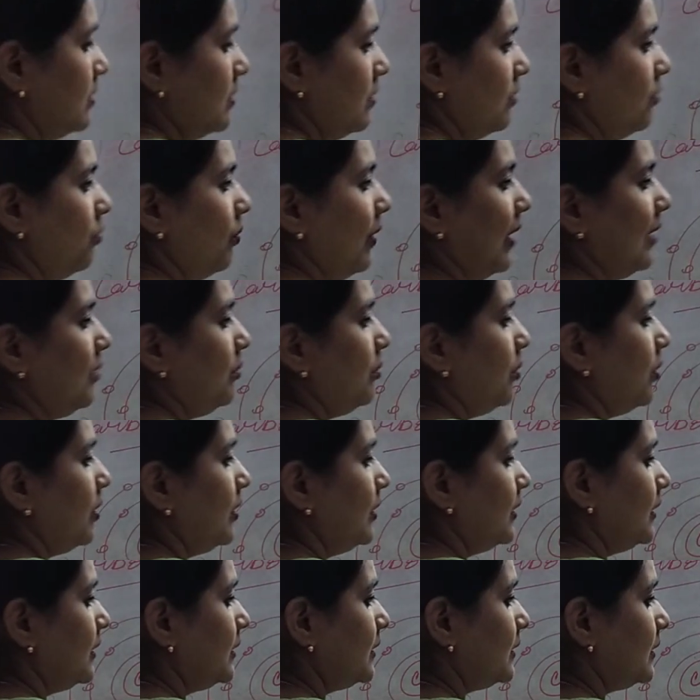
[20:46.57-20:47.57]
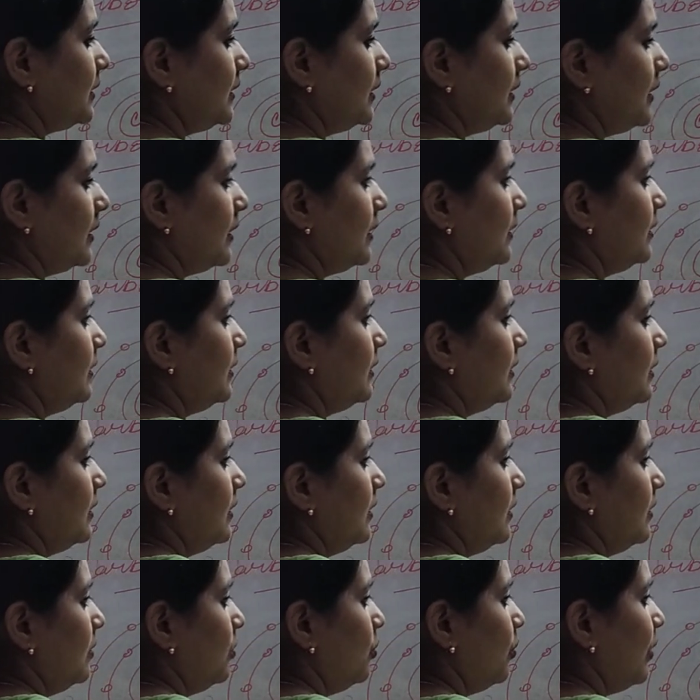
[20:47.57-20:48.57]
one bond is here,
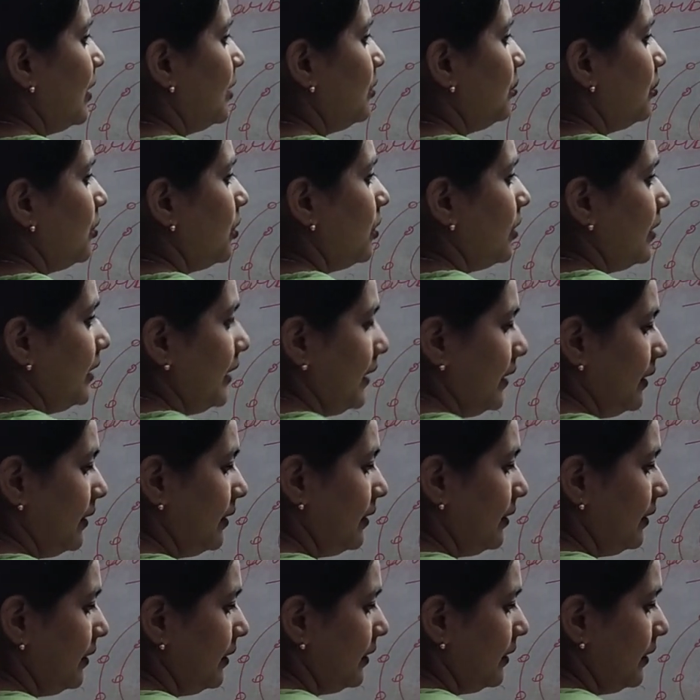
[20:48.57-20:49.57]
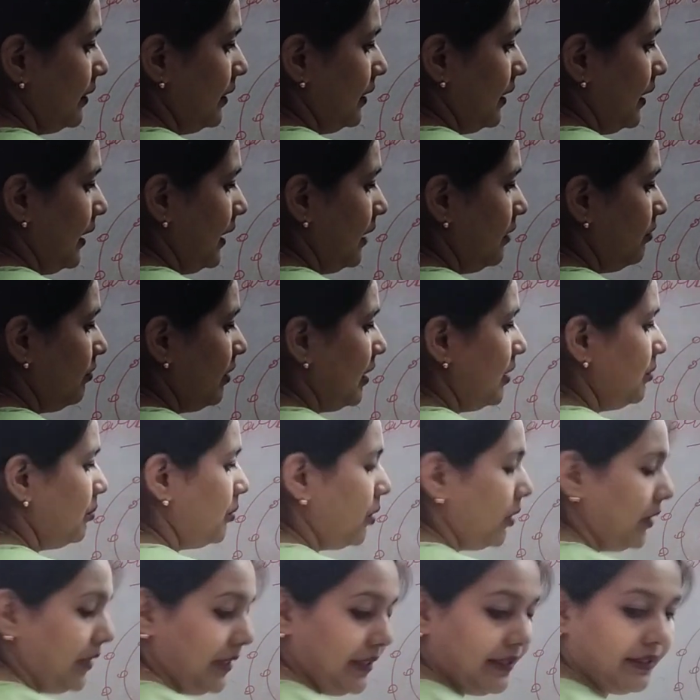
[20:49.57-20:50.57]
one bond here, and one
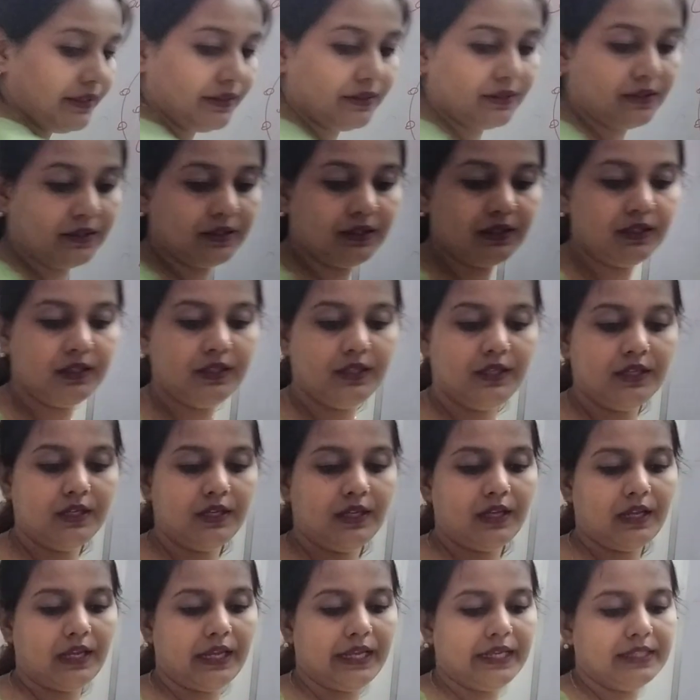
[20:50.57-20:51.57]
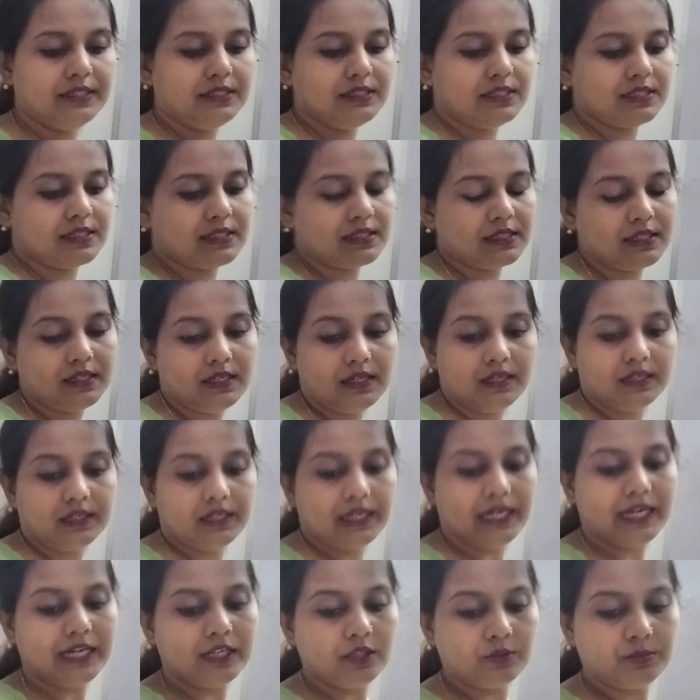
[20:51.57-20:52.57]
bond here. Hence,
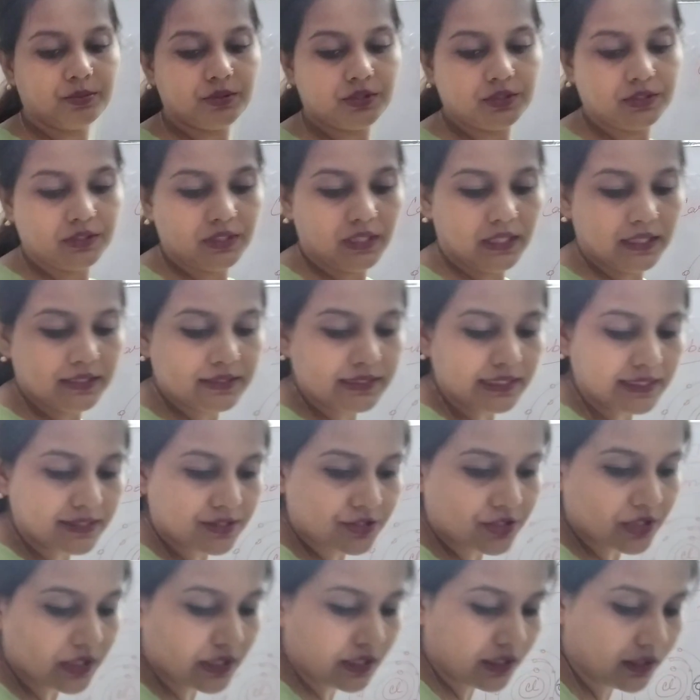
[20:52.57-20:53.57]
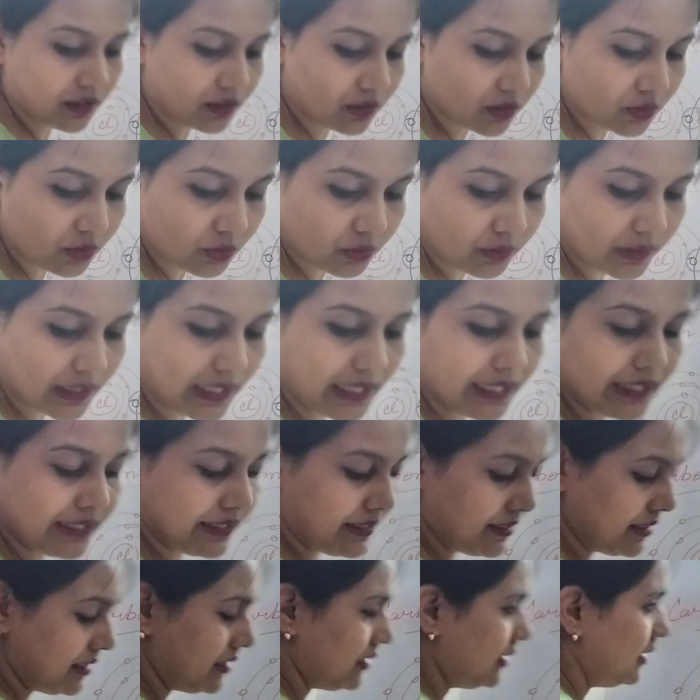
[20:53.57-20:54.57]
carbon
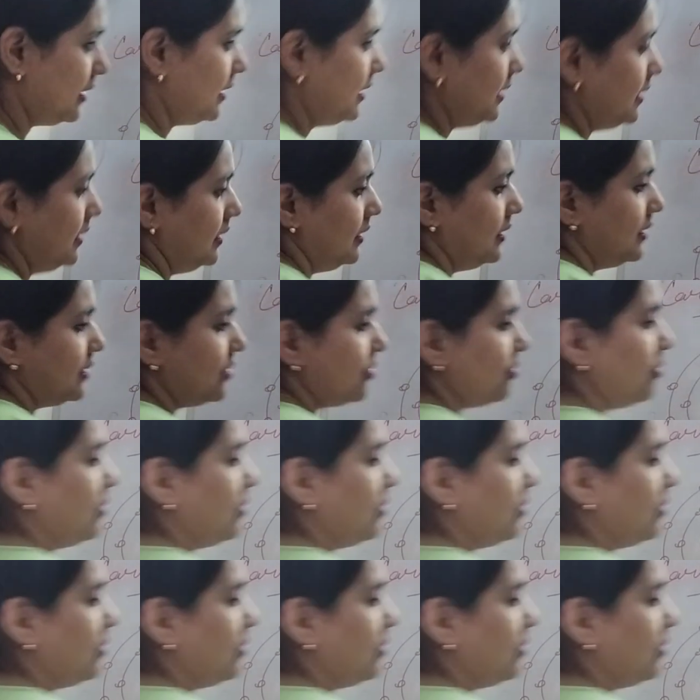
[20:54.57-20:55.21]
tetrachloride. It's